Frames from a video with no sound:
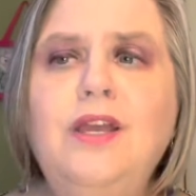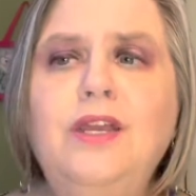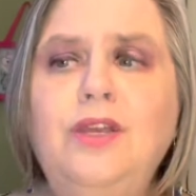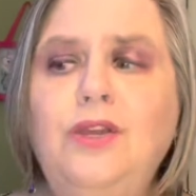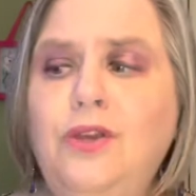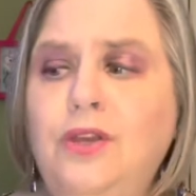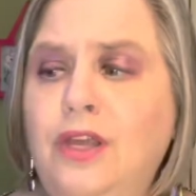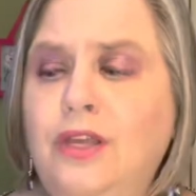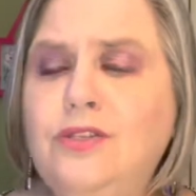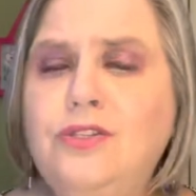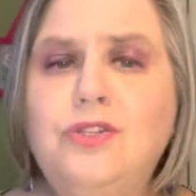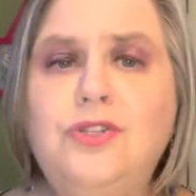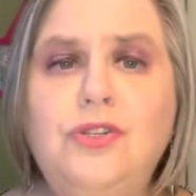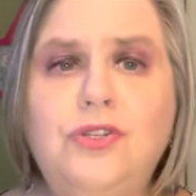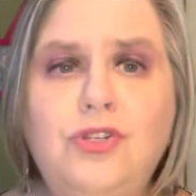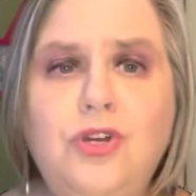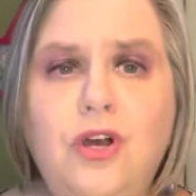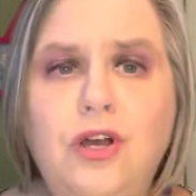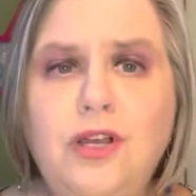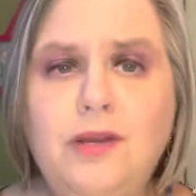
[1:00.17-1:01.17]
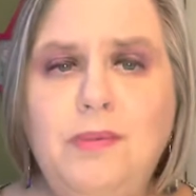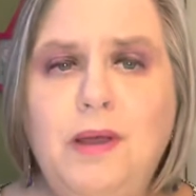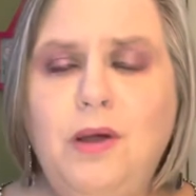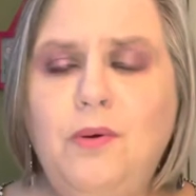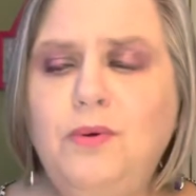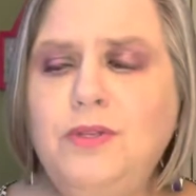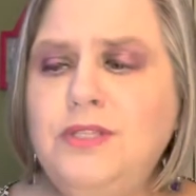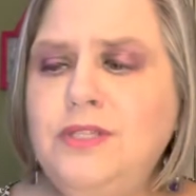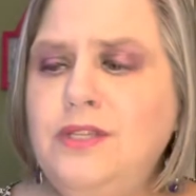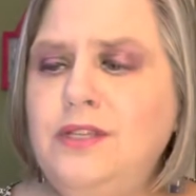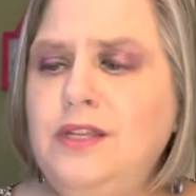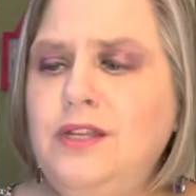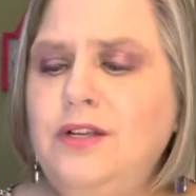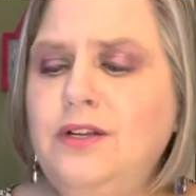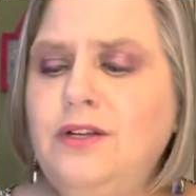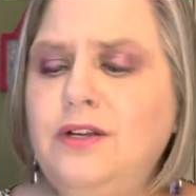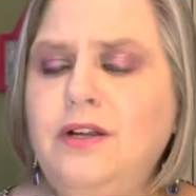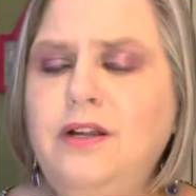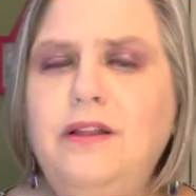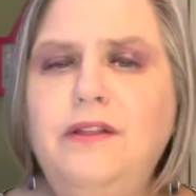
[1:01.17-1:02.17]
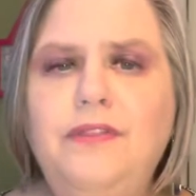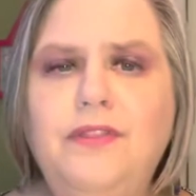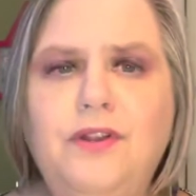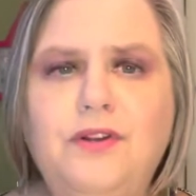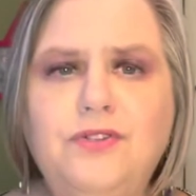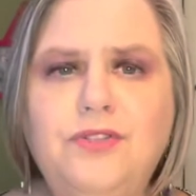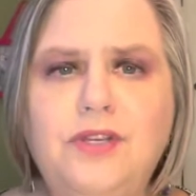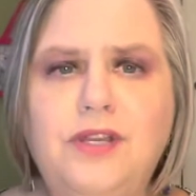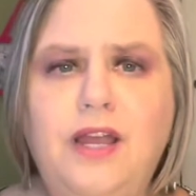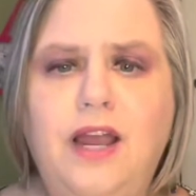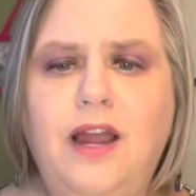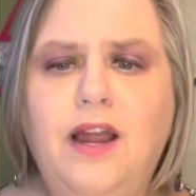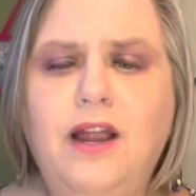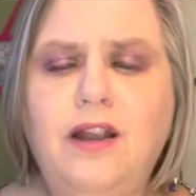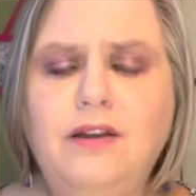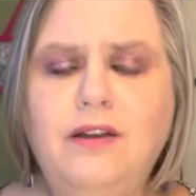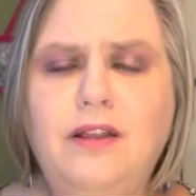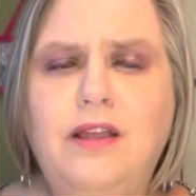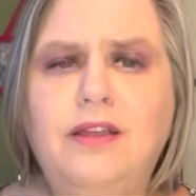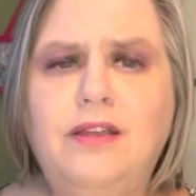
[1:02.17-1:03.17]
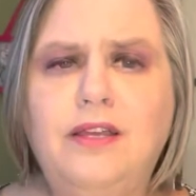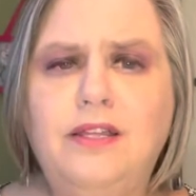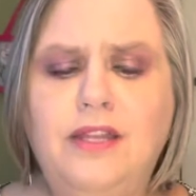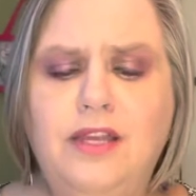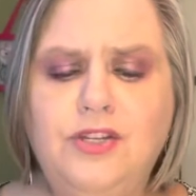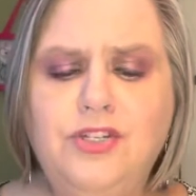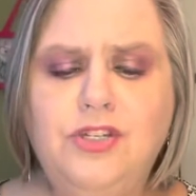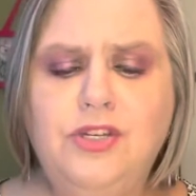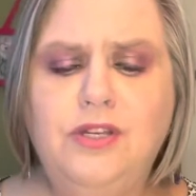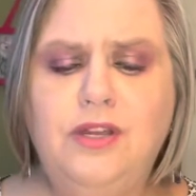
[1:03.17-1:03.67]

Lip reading: You get to talk about what's in here. There's a card, a connection